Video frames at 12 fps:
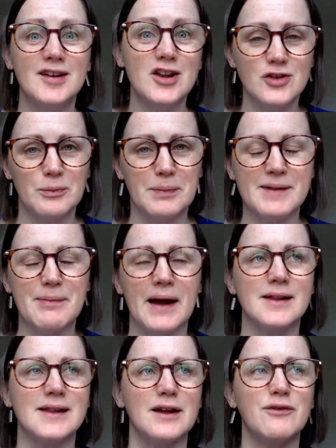a digital
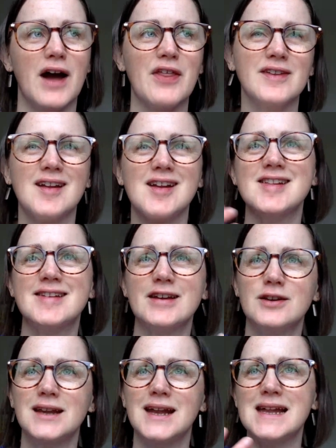perspective, I think there's
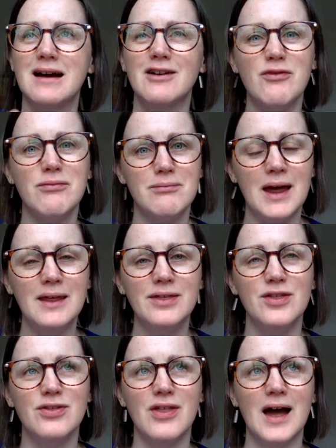still this kind of
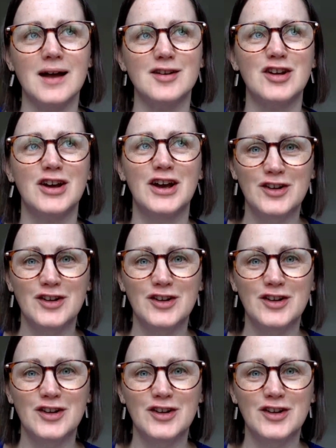myth that